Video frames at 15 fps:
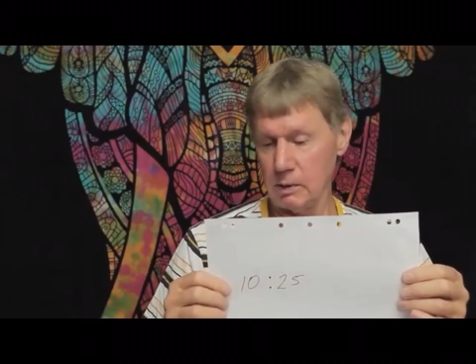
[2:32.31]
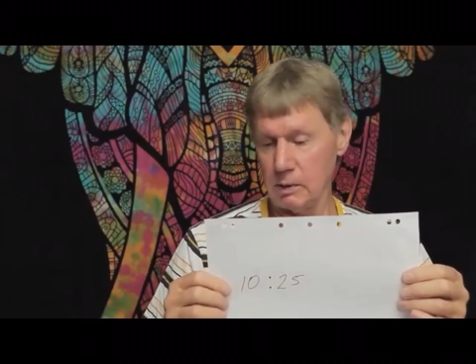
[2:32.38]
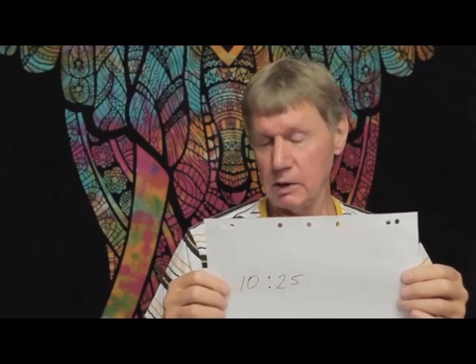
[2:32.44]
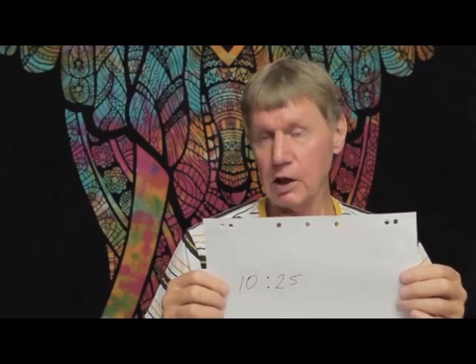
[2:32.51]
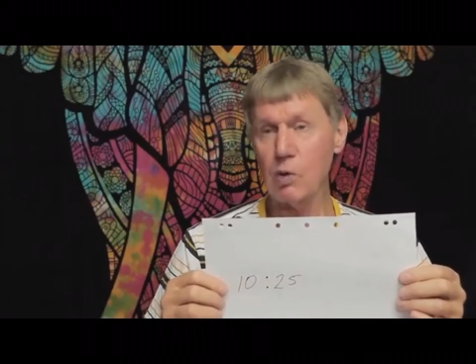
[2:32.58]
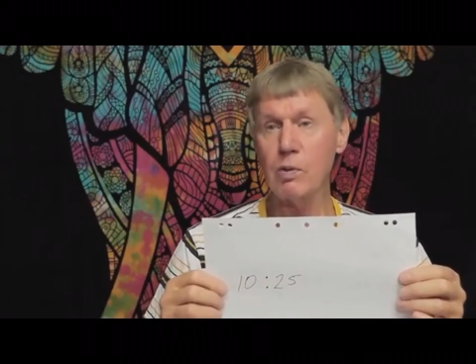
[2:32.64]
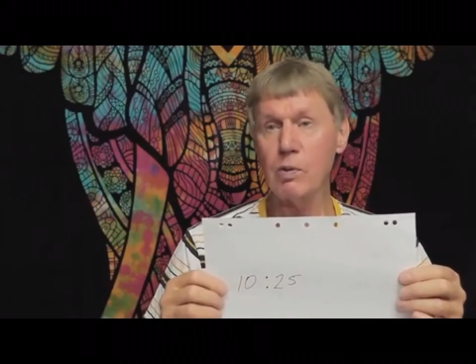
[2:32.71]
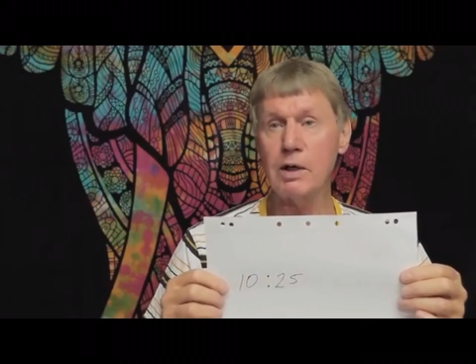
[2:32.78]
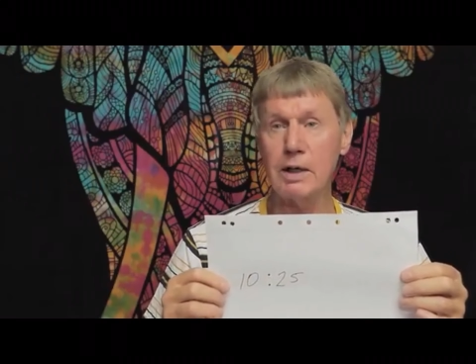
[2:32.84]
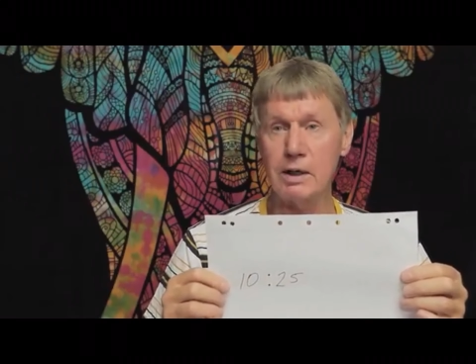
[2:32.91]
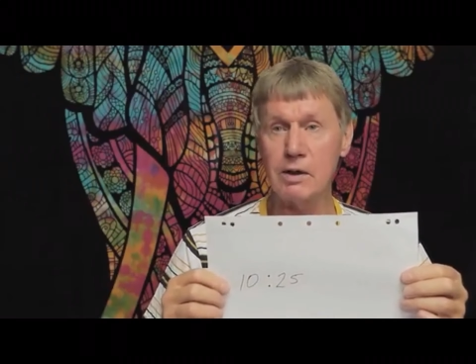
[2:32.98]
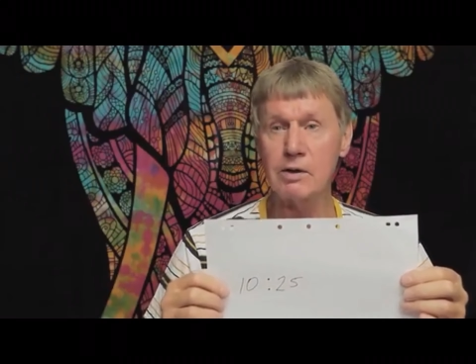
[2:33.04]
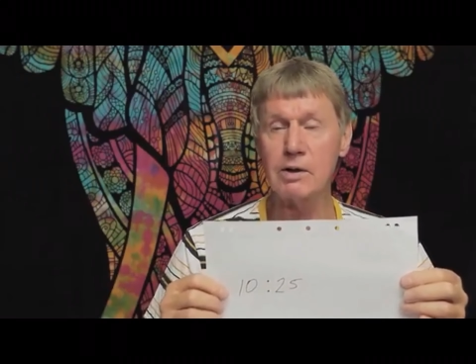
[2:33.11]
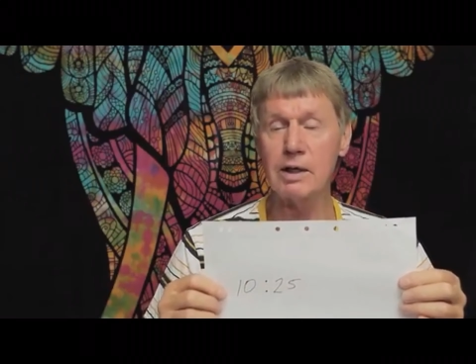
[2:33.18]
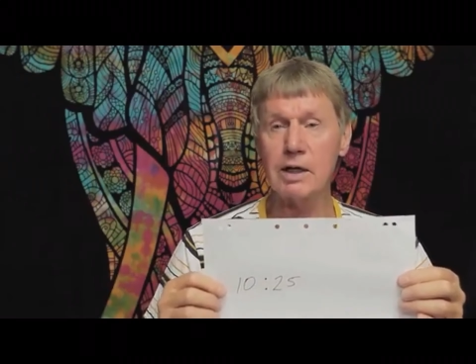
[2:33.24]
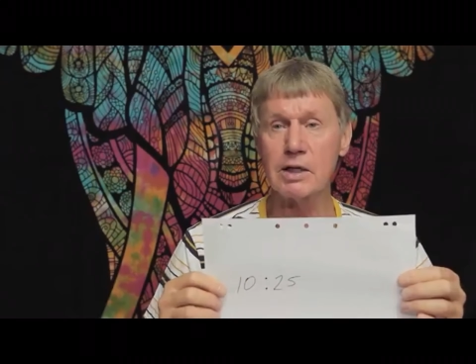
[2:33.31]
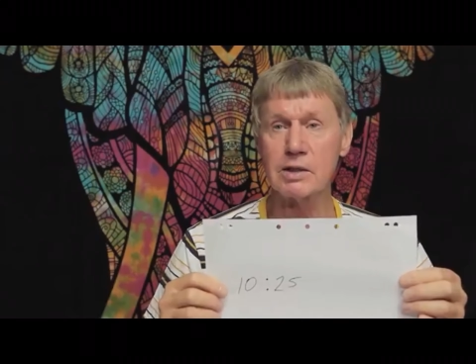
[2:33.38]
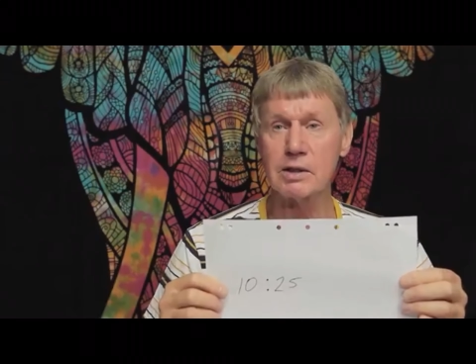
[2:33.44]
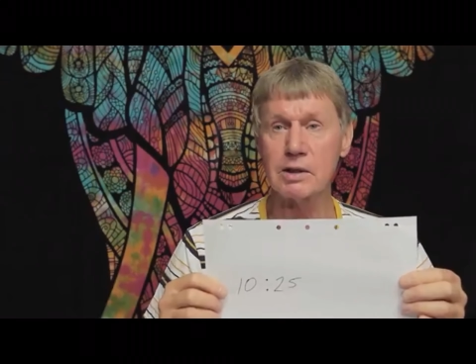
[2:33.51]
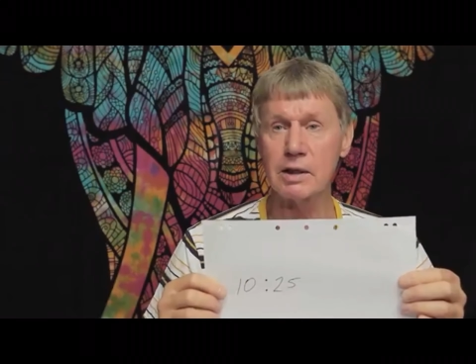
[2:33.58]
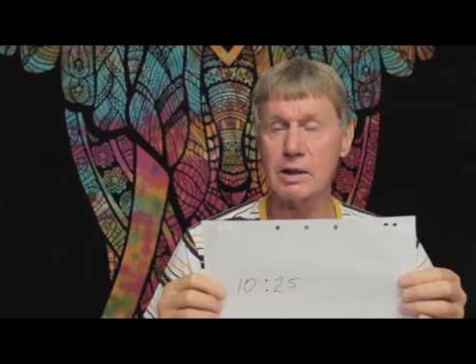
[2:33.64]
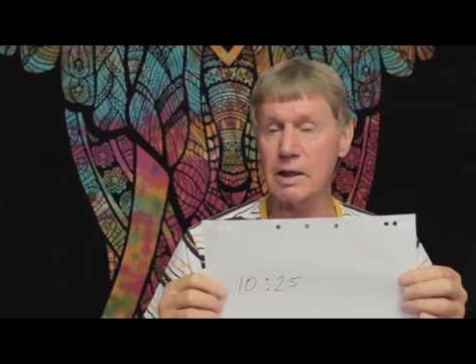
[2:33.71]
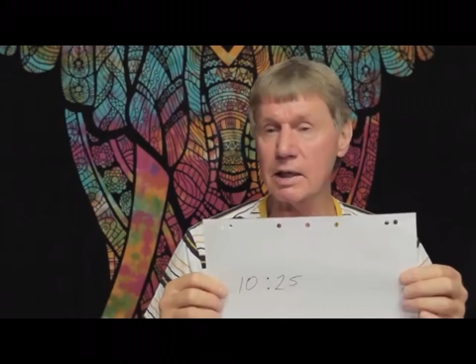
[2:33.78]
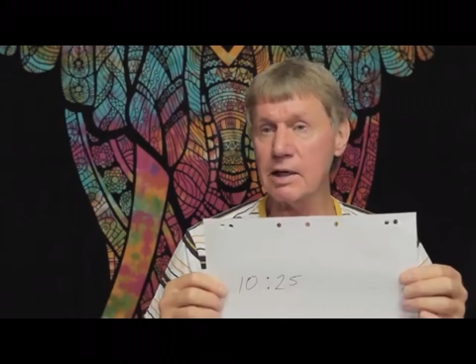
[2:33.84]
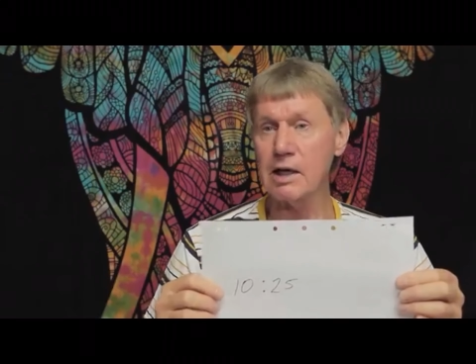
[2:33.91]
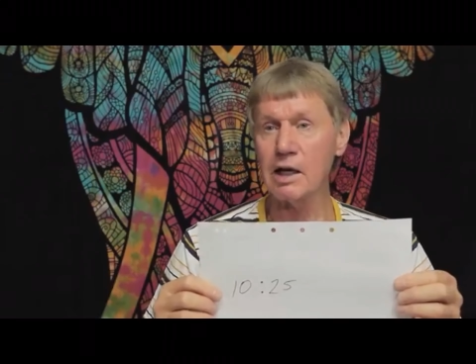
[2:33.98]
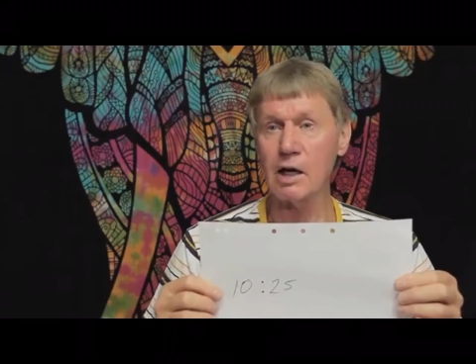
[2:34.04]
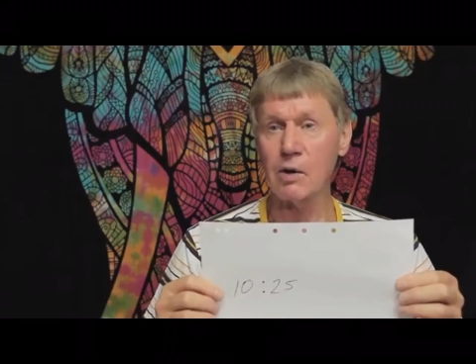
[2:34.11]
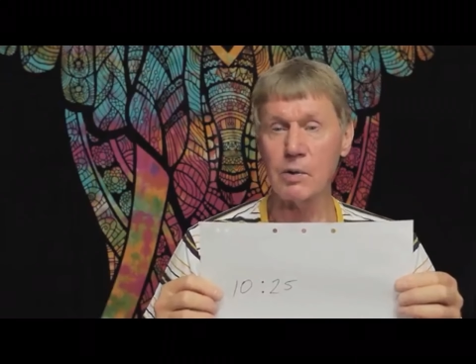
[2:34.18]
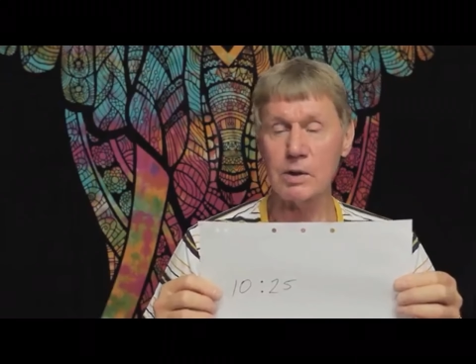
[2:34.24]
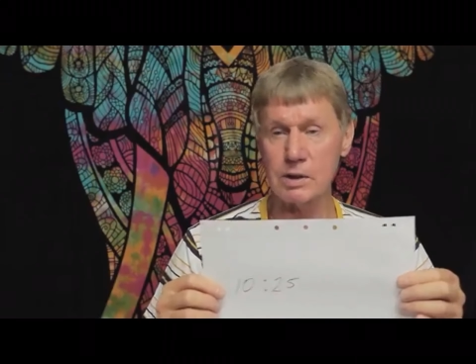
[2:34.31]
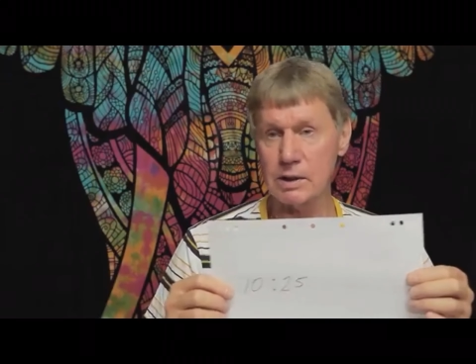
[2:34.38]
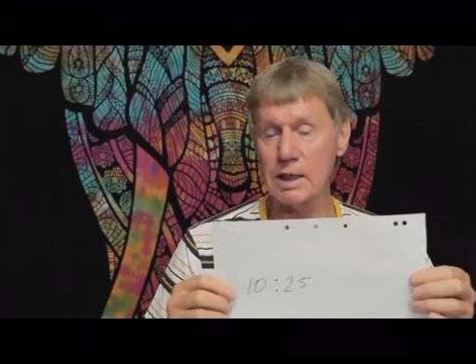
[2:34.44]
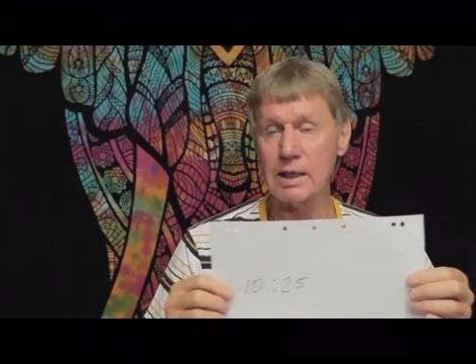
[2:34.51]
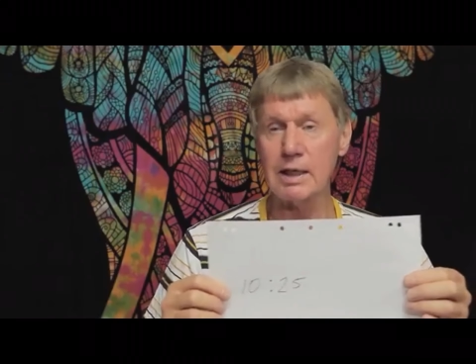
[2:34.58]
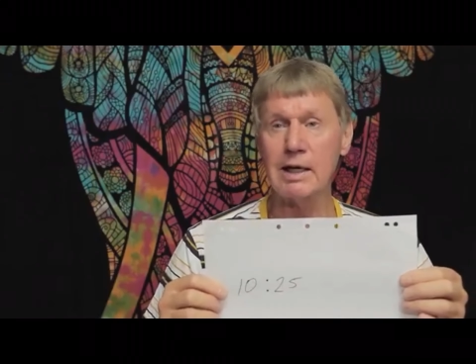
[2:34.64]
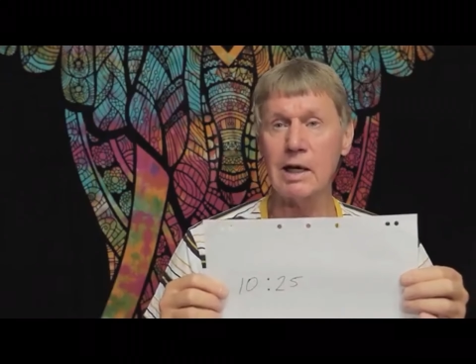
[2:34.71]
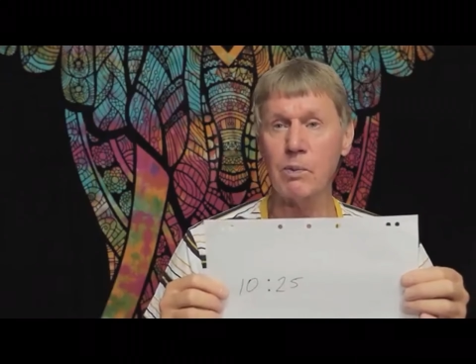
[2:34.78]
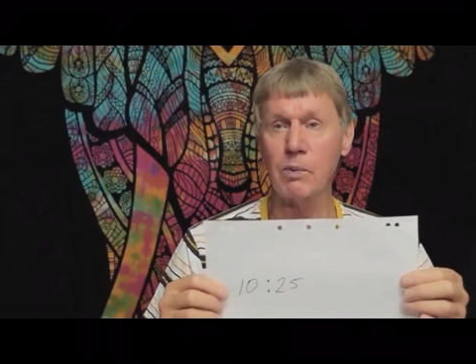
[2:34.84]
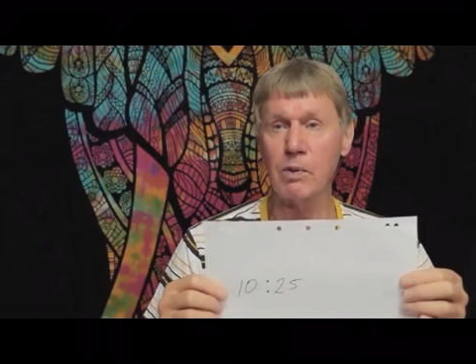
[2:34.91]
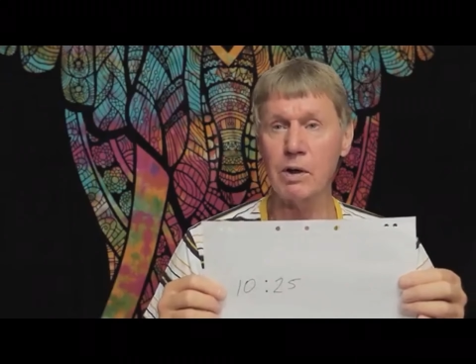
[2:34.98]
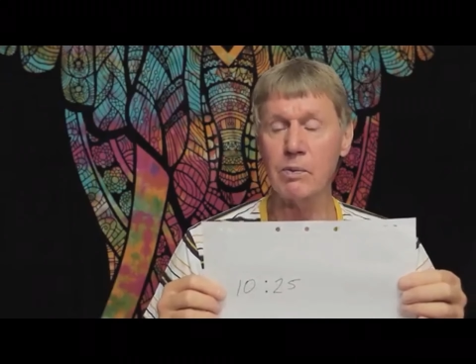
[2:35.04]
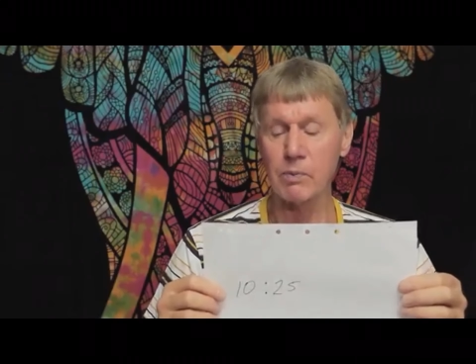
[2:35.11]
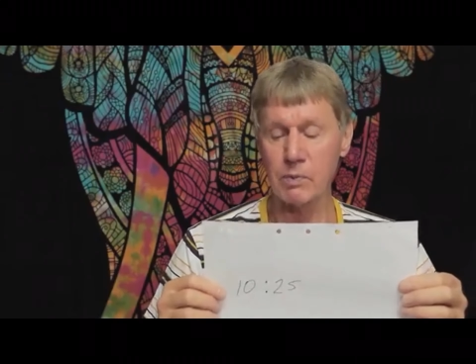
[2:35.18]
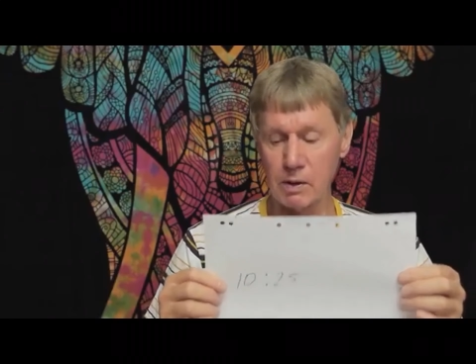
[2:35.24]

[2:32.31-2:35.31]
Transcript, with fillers: globally, internationally, in any language, in any number.